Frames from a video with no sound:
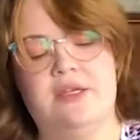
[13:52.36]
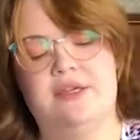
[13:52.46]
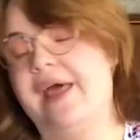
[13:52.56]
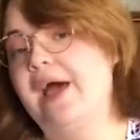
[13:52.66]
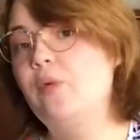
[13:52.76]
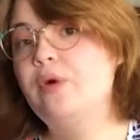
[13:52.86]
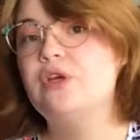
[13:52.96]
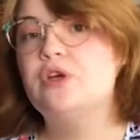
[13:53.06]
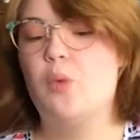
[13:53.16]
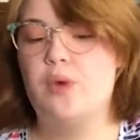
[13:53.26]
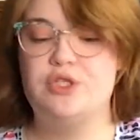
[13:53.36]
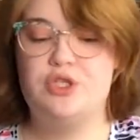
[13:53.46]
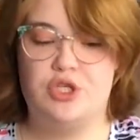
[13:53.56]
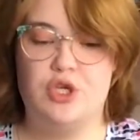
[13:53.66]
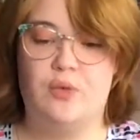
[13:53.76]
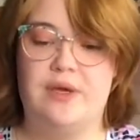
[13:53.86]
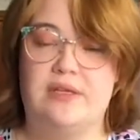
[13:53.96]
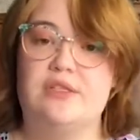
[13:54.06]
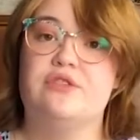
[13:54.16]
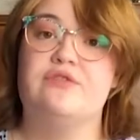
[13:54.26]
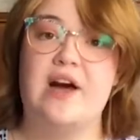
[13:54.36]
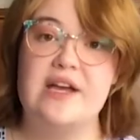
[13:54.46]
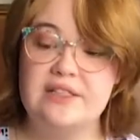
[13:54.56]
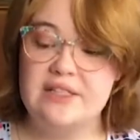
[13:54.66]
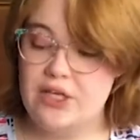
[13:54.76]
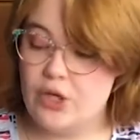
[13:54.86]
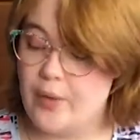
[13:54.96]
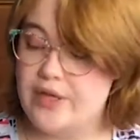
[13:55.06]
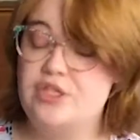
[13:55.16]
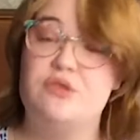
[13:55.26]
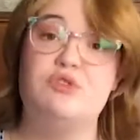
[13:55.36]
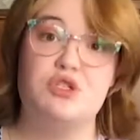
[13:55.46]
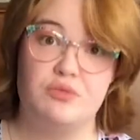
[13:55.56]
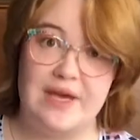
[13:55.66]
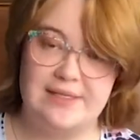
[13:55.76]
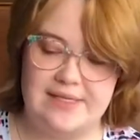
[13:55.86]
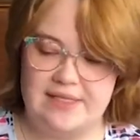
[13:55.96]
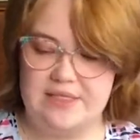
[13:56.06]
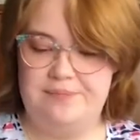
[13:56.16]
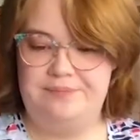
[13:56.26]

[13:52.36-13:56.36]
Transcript: Now what you're going to do is you're finally going to trace it.